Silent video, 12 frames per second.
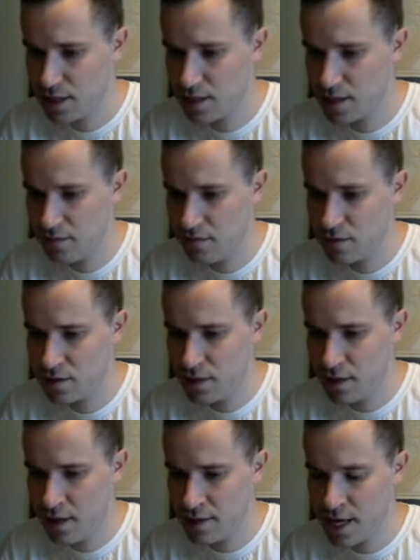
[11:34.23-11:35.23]
Gives an
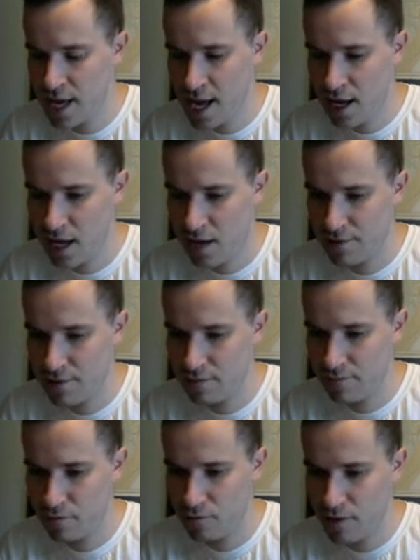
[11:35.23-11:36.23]
attack avenue
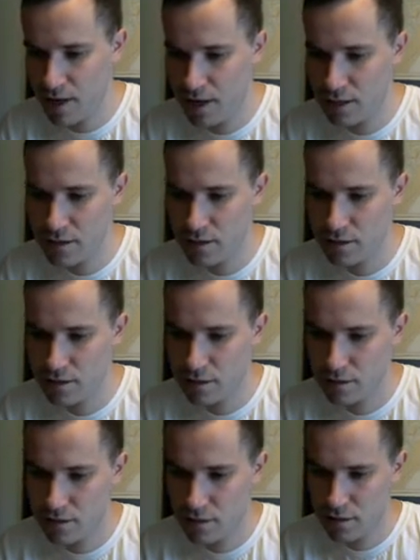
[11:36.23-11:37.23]
for red.
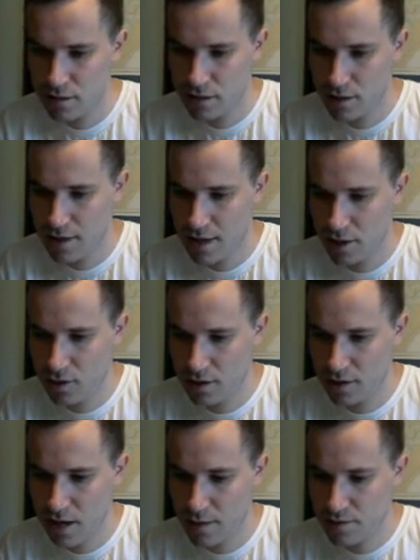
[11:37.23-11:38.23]
Yellow could
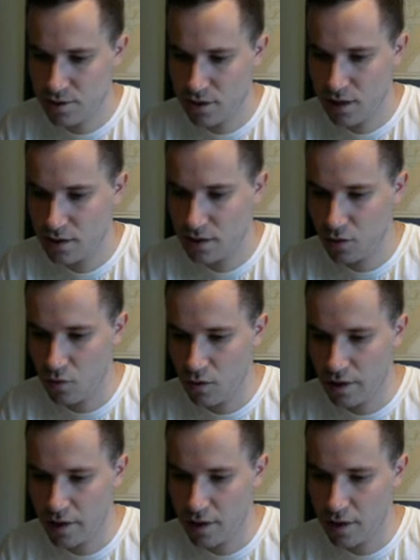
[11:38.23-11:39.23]
capture here
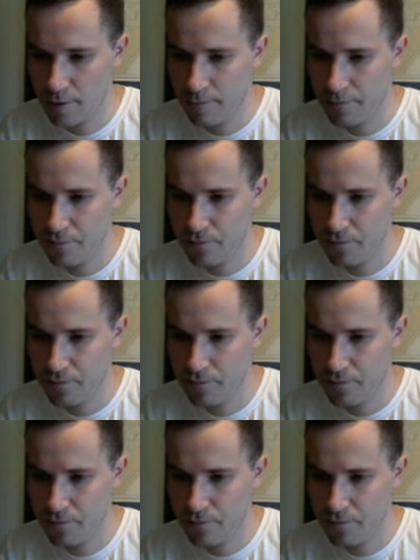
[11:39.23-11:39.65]
or here.